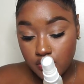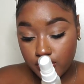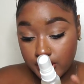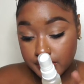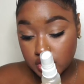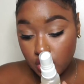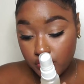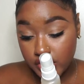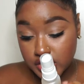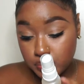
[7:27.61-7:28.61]
free of
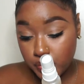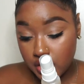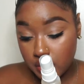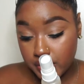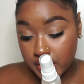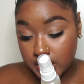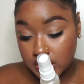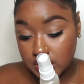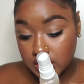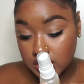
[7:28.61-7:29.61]
sulfates,
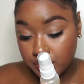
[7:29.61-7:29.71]
parabens,